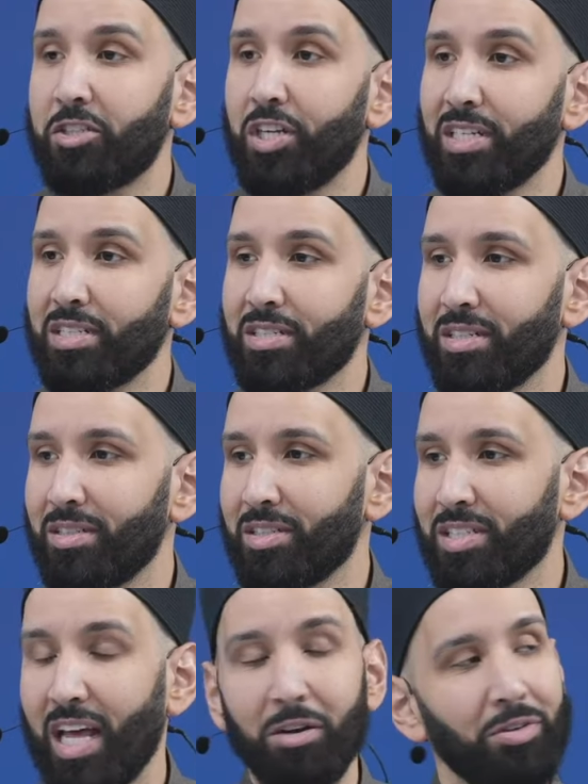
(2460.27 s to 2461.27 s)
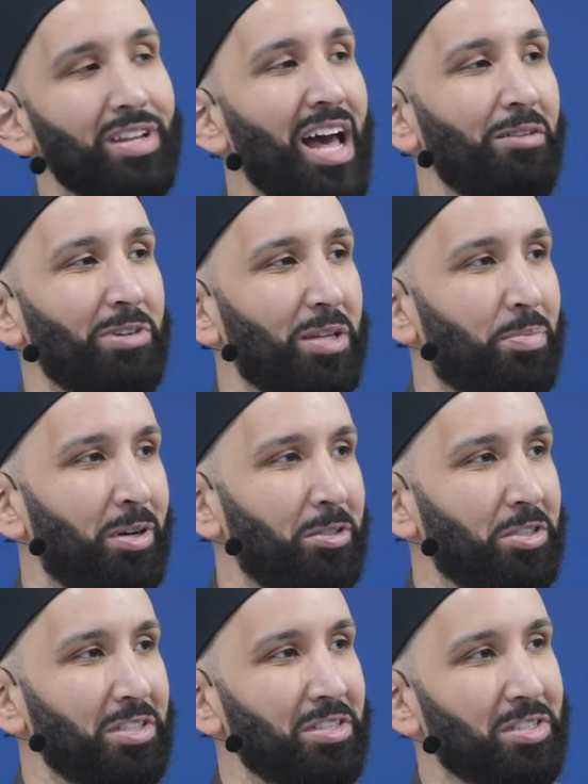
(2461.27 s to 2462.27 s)
just settled down with the
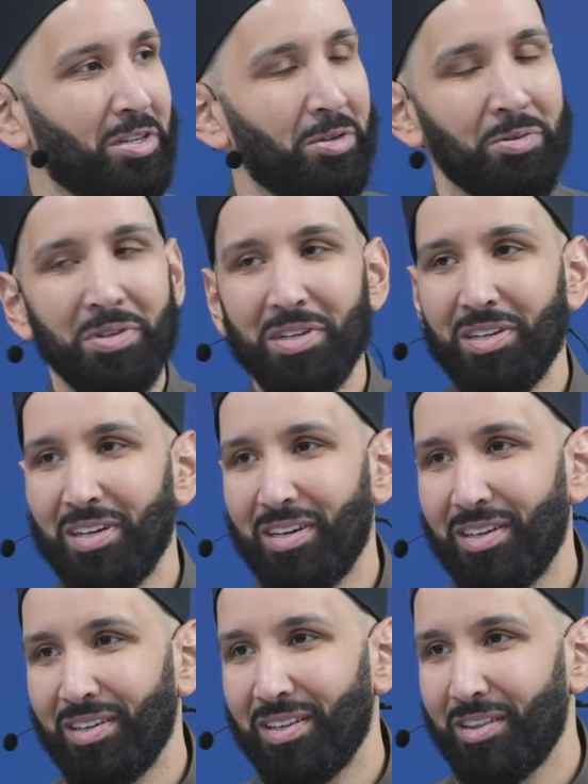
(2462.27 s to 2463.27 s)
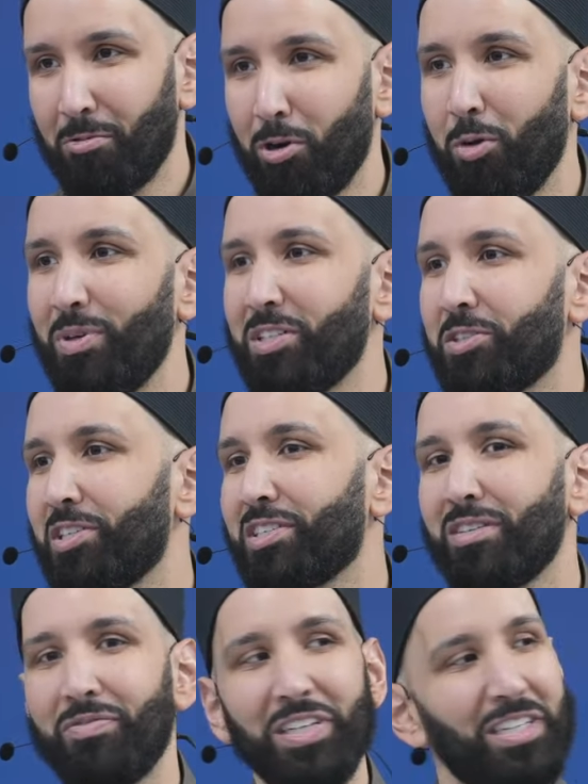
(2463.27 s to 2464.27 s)
Persians. So the Romans
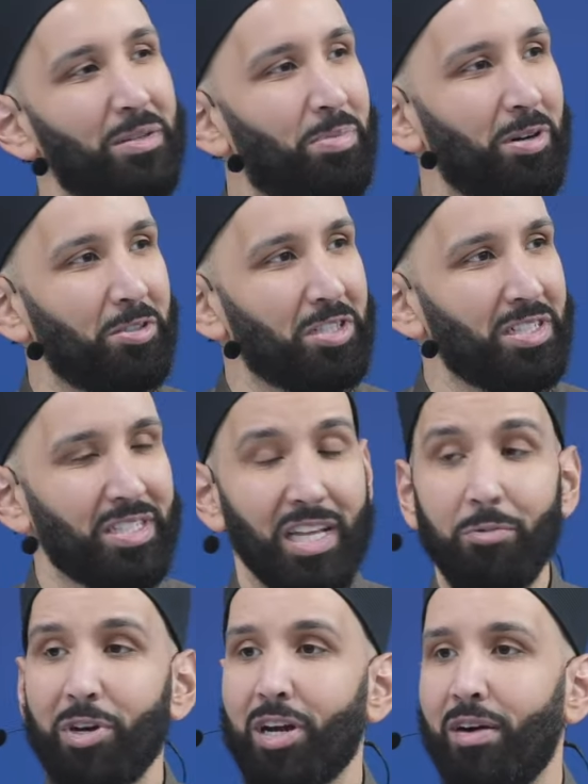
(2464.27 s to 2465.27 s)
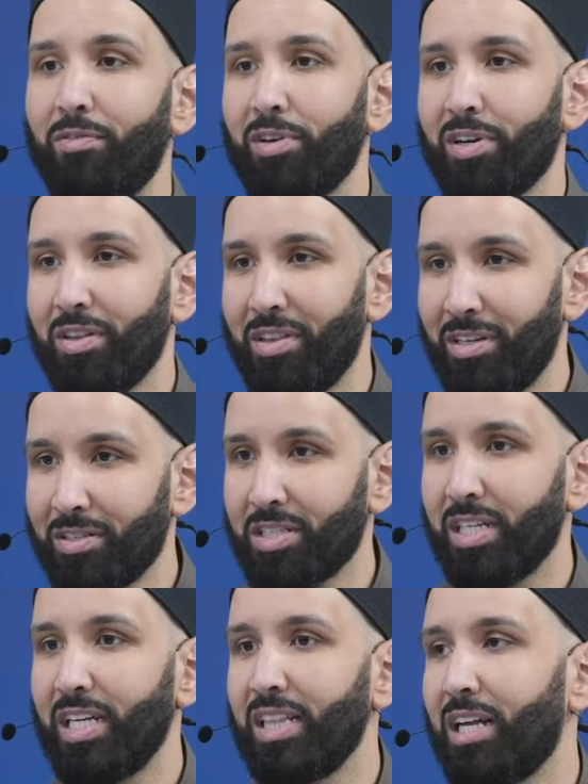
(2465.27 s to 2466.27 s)
just defeated the Persians, they'd recovered their
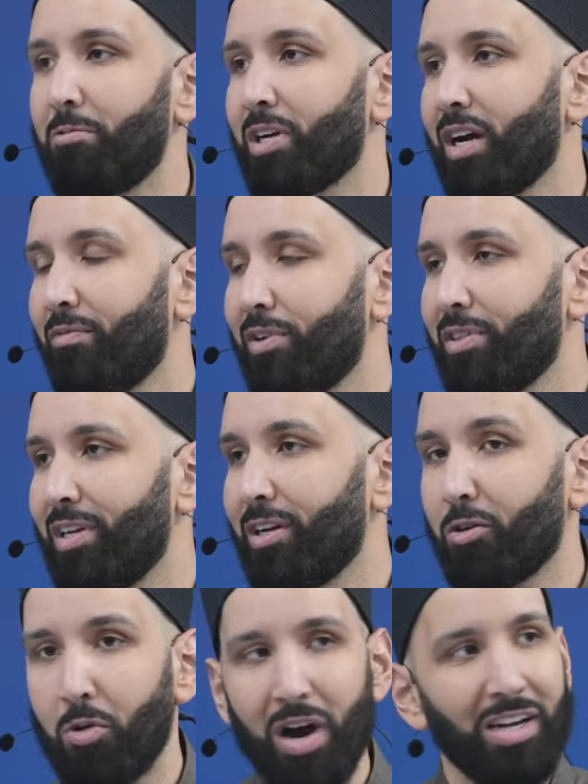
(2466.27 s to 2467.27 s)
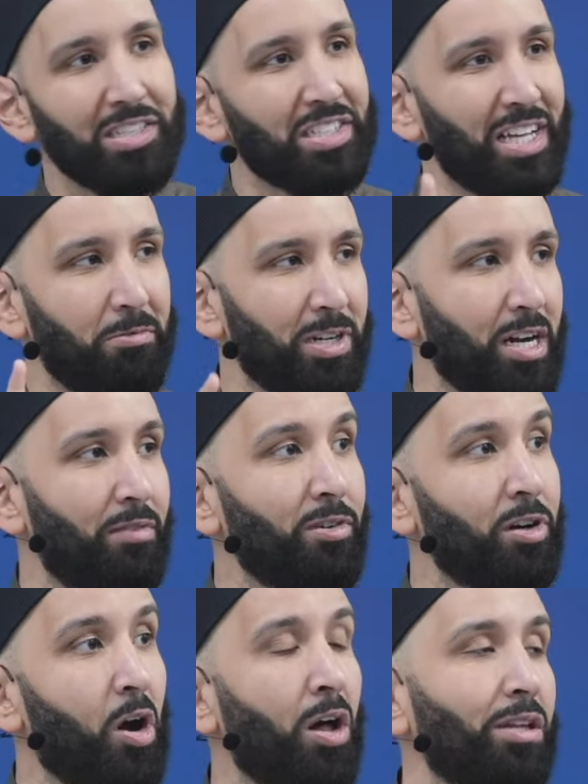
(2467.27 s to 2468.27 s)
city, they'd recovered their cross, they'd
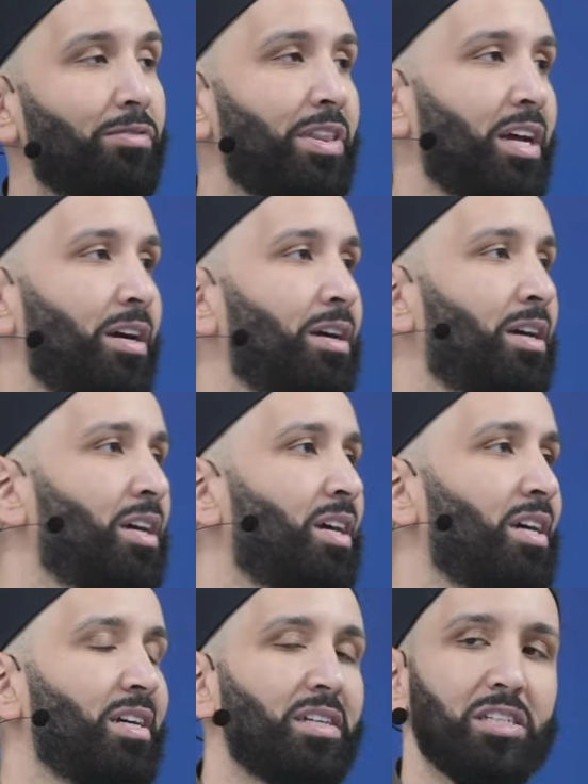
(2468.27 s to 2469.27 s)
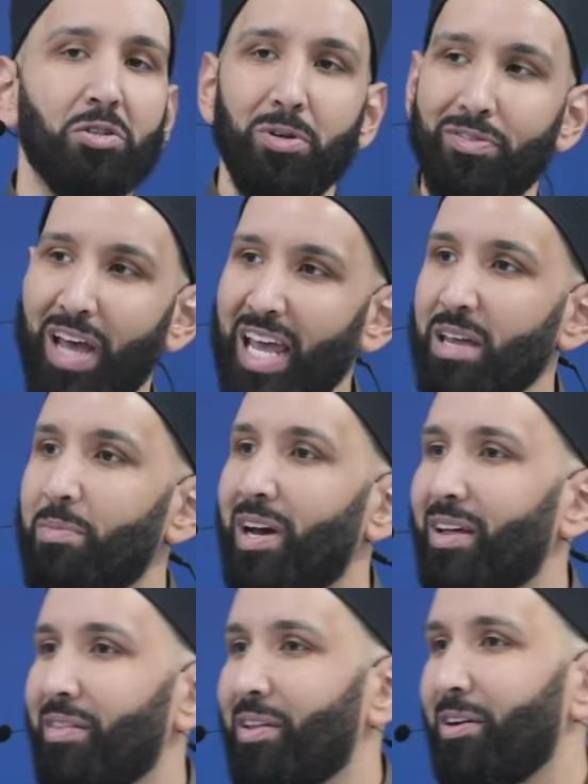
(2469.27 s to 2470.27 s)
recovered all of their sort of
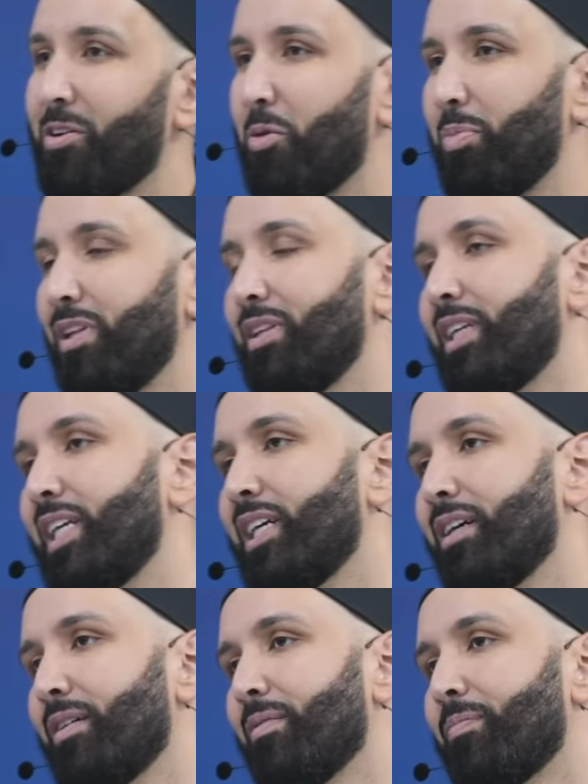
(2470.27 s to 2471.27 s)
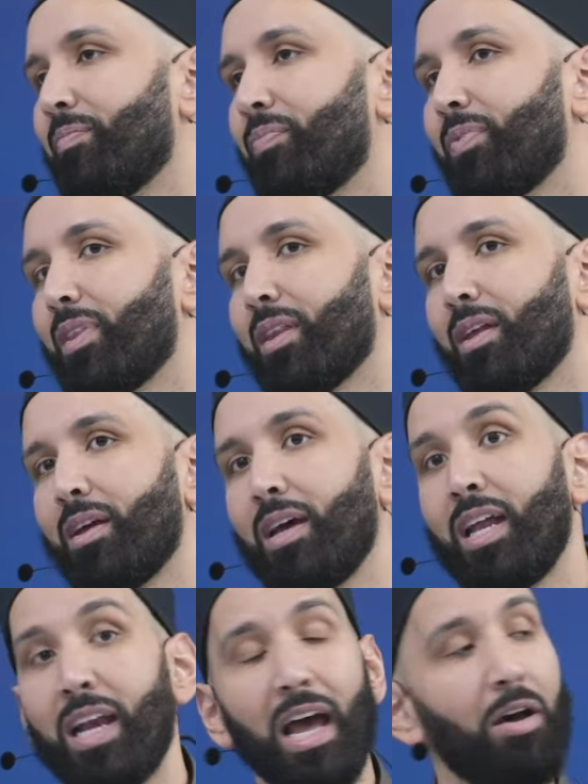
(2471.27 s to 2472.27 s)
heiba, their nobility,
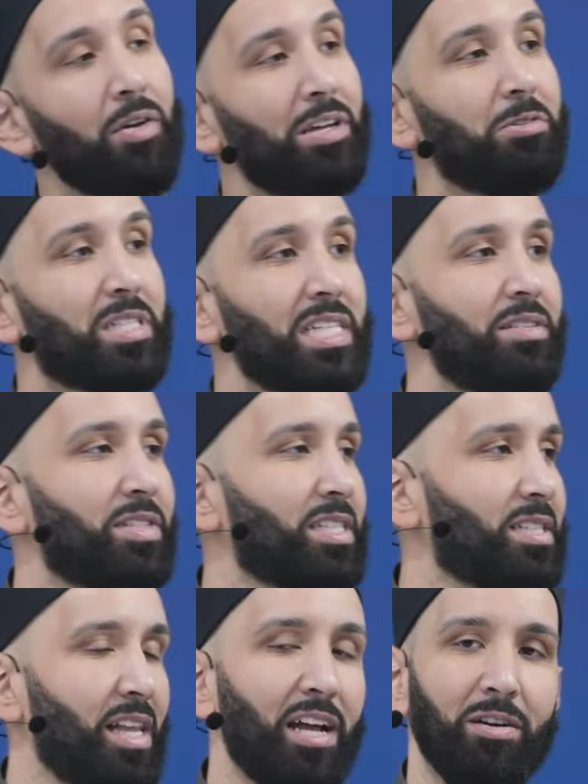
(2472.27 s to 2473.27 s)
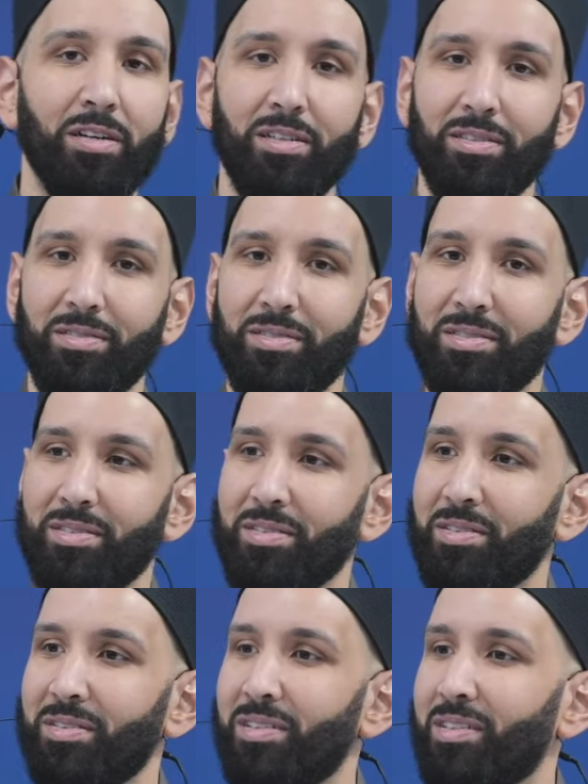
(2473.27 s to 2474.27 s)
and now he receives this letter
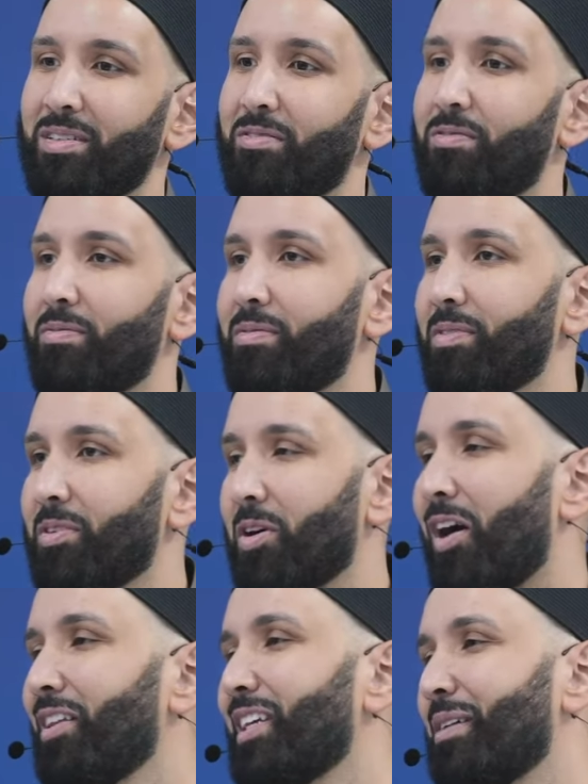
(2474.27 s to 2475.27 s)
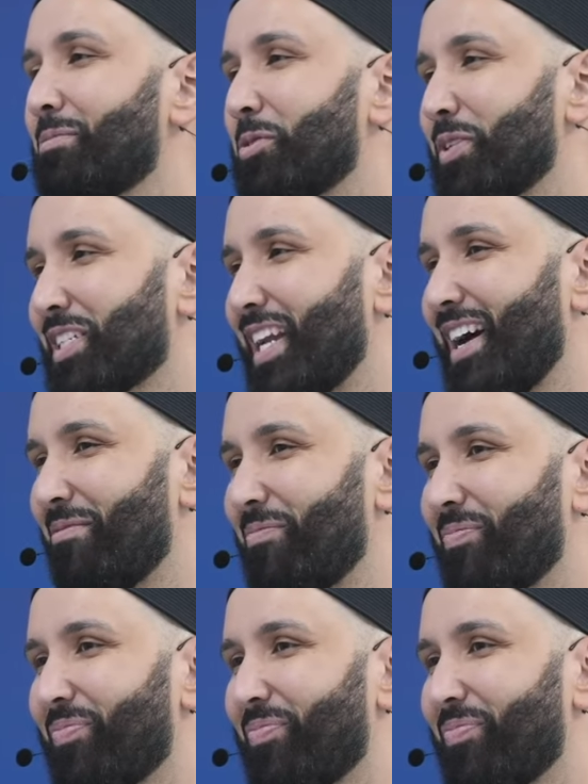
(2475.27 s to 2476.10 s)
calling him to Islam.